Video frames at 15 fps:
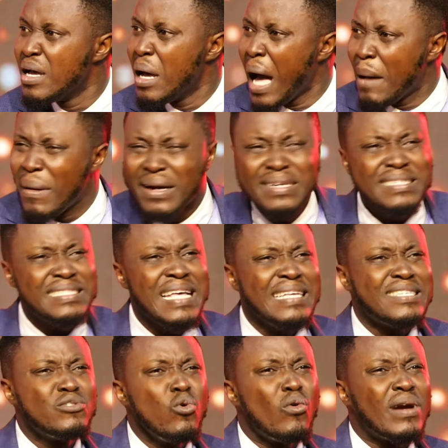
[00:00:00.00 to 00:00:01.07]
Our
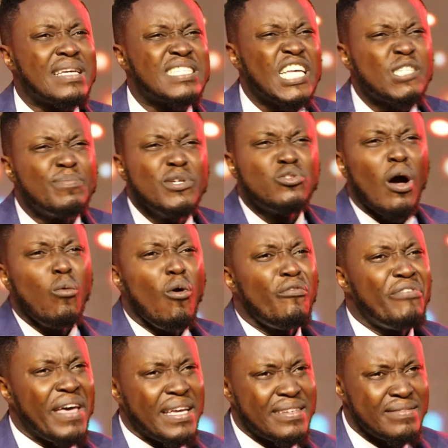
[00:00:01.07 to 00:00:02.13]
Christians don't understand spiritual
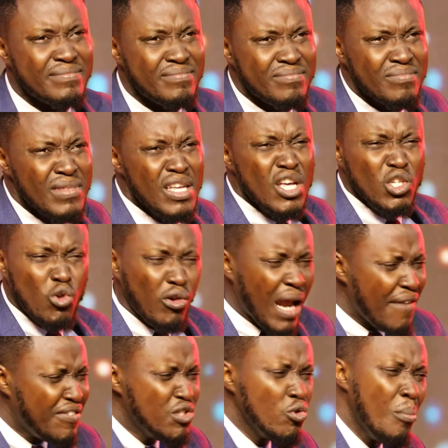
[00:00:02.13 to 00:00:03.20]
warfare. Your
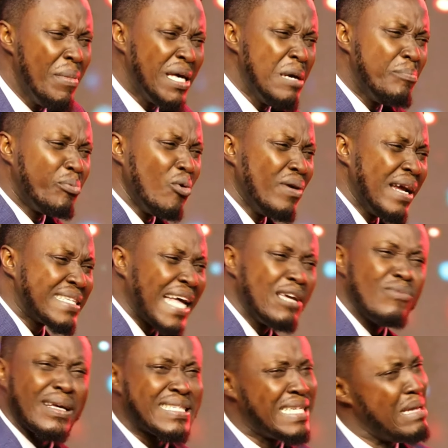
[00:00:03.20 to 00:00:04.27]
life is not making progress and you
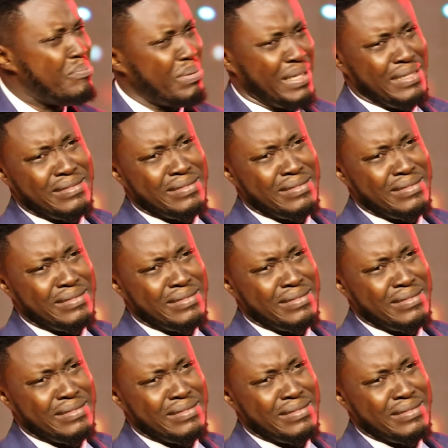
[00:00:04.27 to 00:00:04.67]
are sleeping.